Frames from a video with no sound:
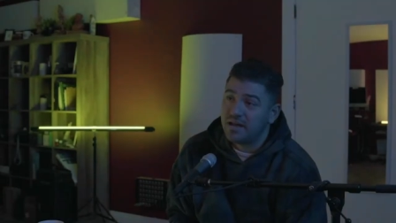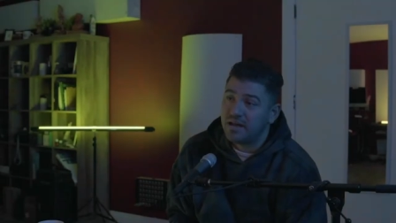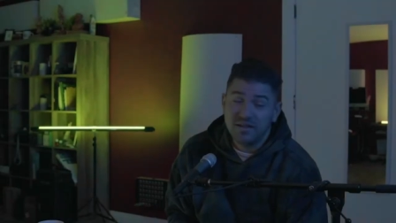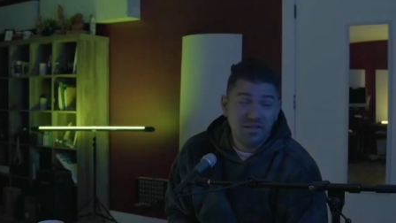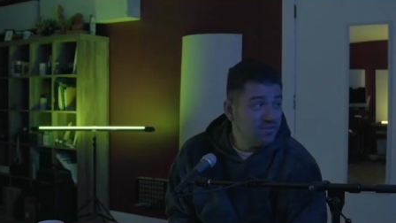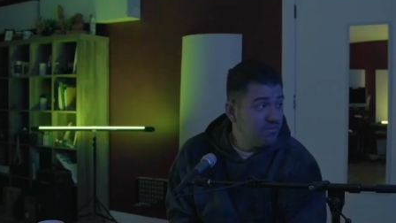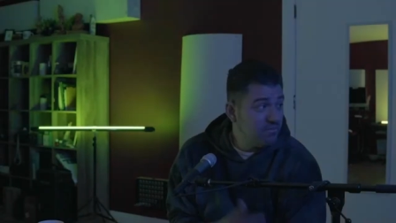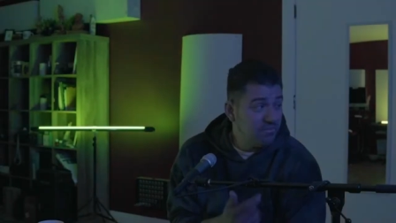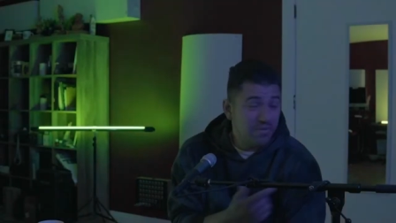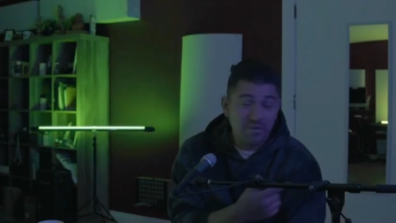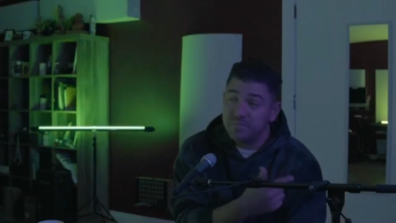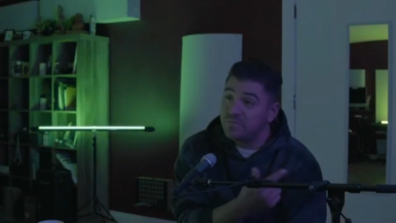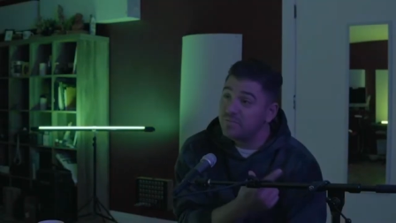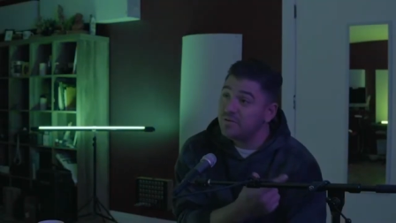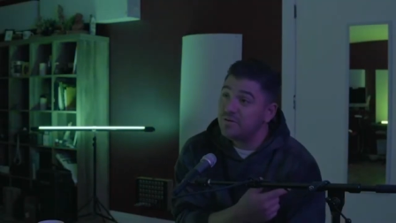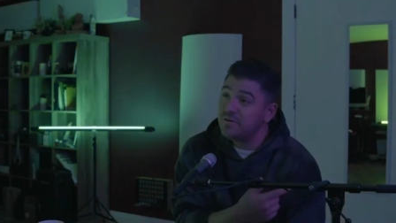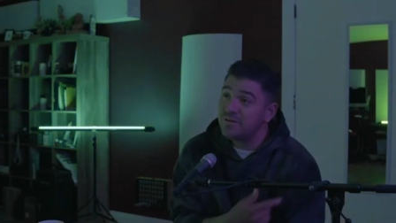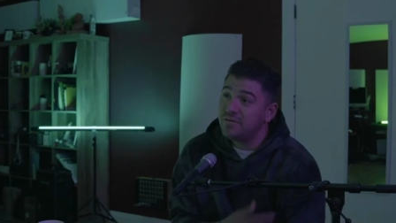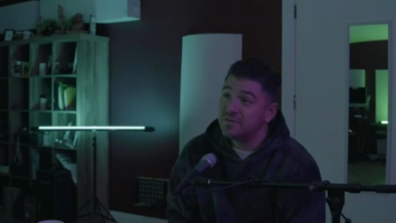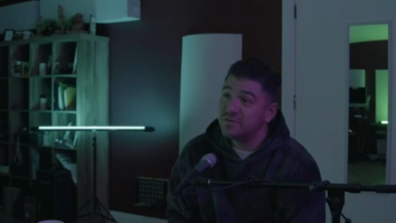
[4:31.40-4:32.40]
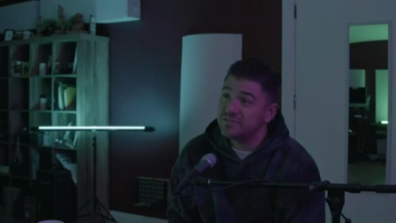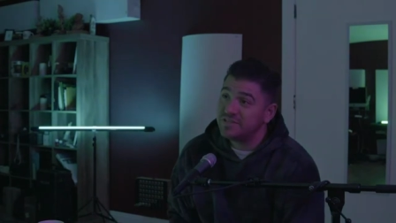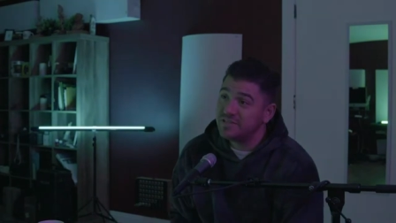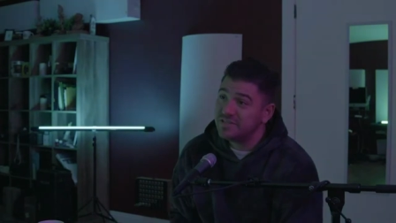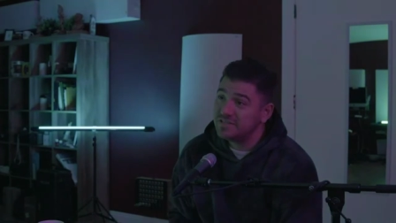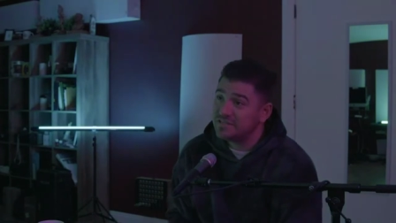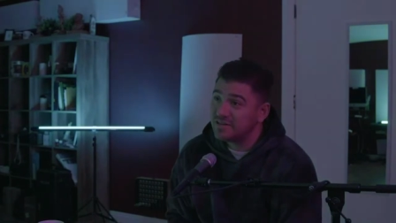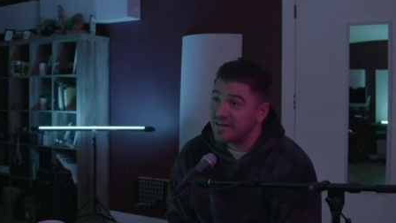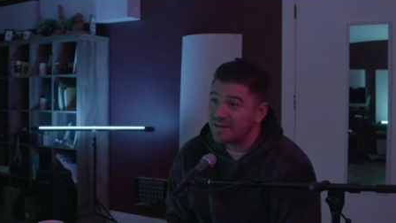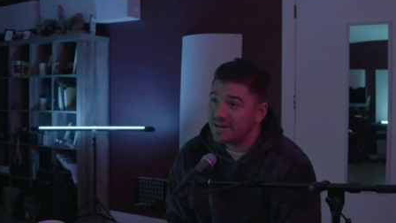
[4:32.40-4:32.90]
let the people know that what your
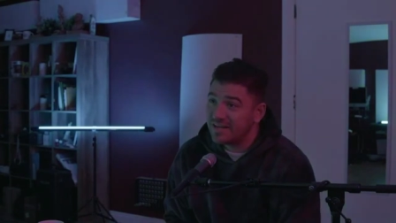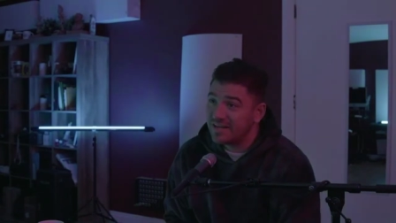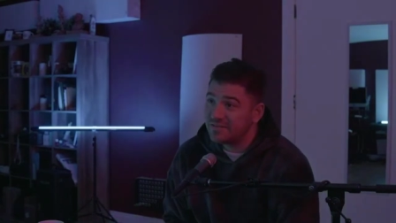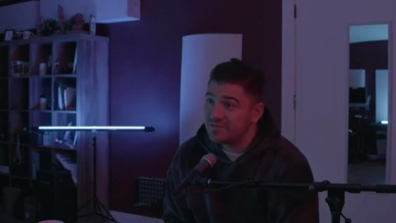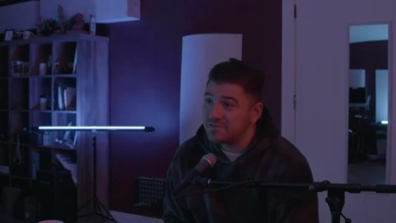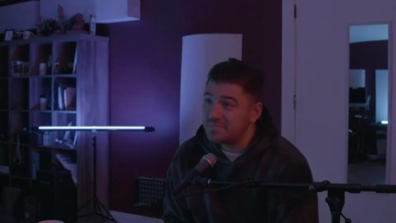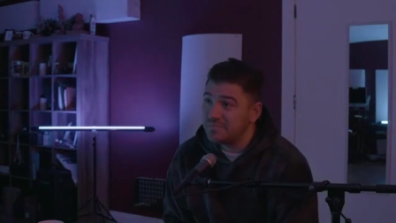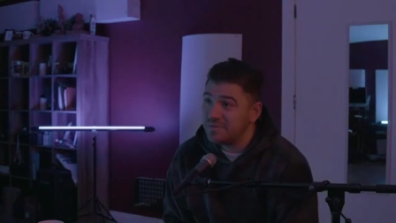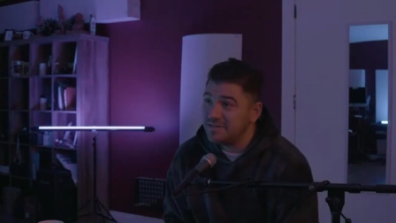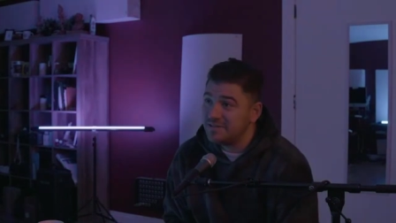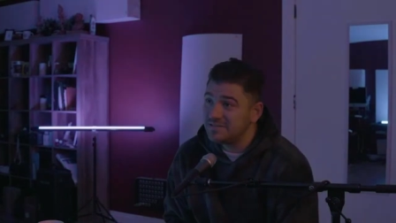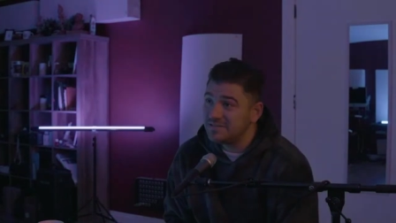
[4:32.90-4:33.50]
Instagram to get those beats